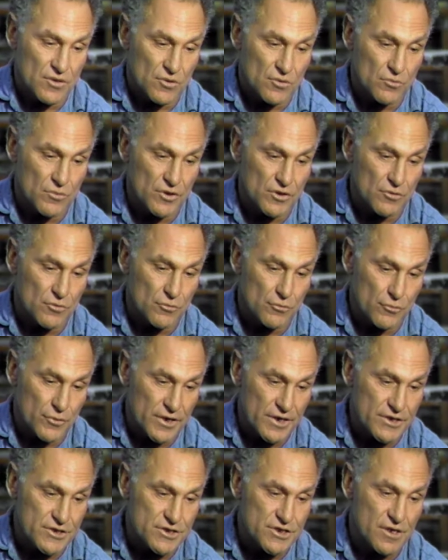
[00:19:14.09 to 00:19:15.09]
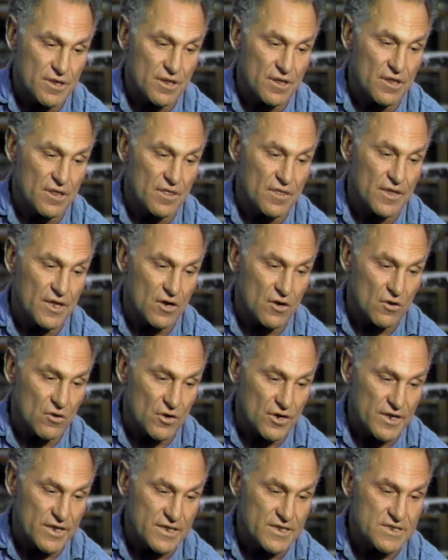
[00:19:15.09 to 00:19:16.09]
will reach the
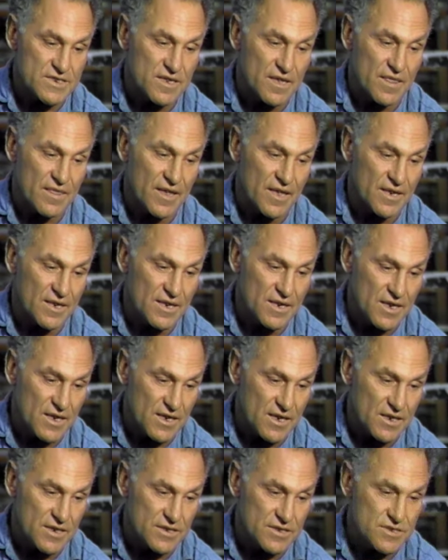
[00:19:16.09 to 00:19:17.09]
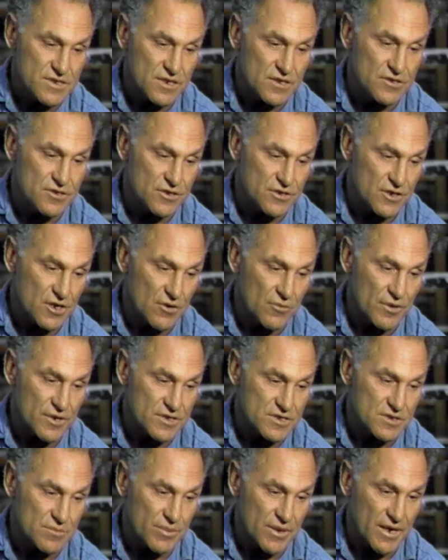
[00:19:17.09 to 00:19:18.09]
audience that needs to know what
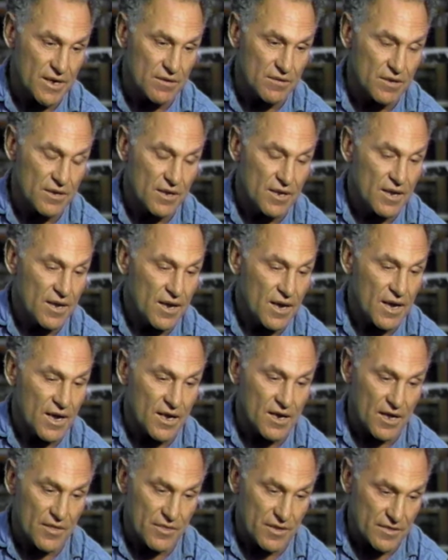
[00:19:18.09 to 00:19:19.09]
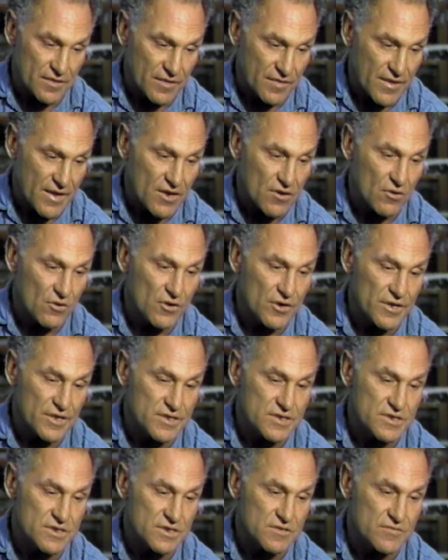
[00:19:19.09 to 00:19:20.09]
it's about. And I think that that
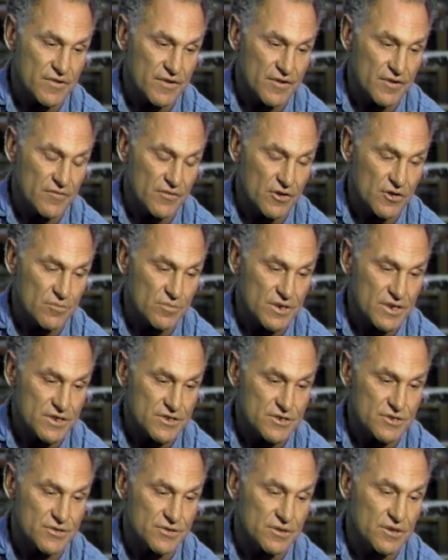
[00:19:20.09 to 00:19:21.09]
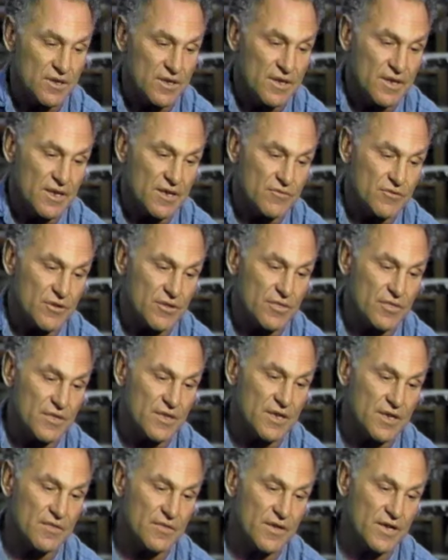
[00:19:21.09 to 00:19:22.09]
audience is very, very minuscule. If you
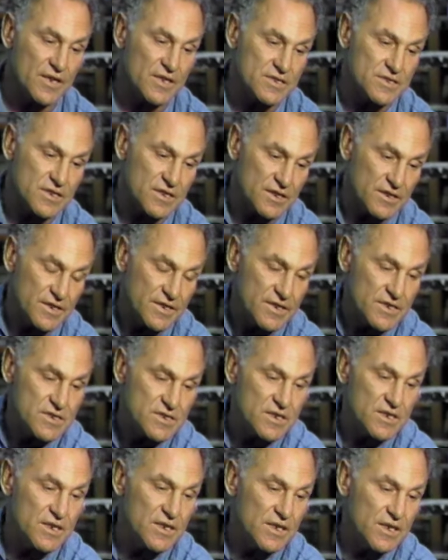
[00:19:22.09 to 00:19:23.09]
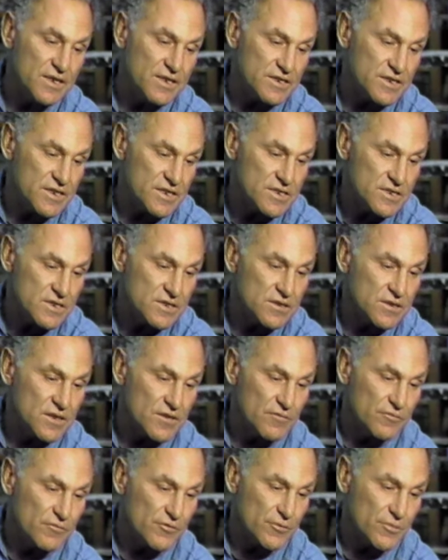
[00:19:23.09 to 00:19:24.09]
think that it's elitist and egotistical
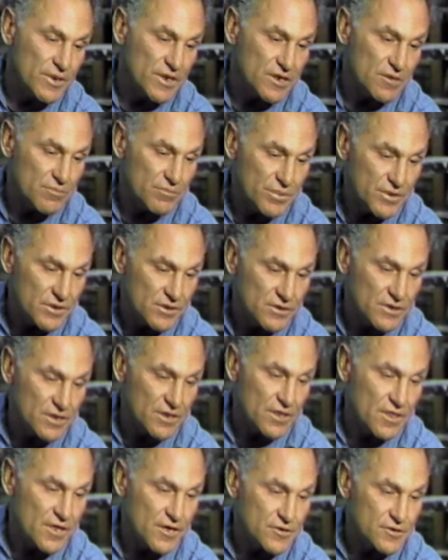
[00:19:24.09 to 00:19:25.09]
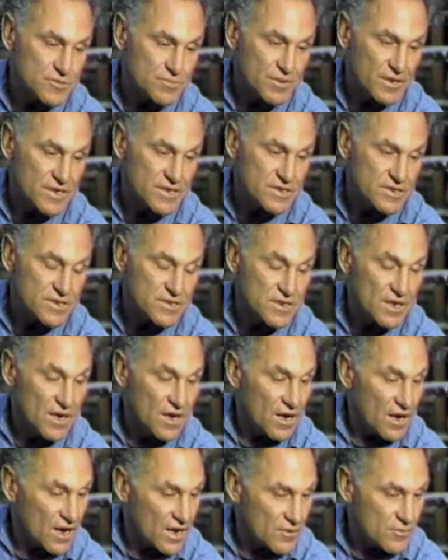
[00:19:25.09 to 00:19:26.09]
of, for me to build it in those places,
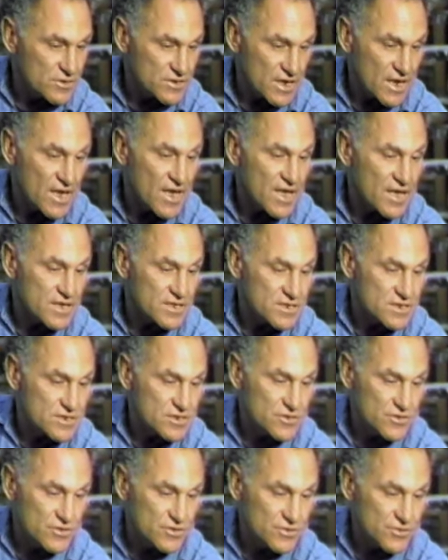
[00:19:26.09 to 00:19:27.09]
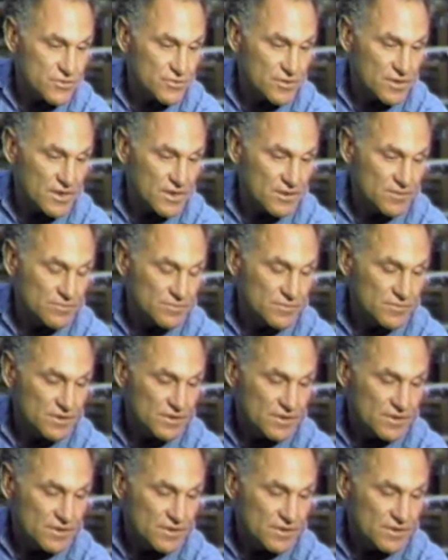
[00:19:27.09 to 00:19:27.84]
I was asked to um,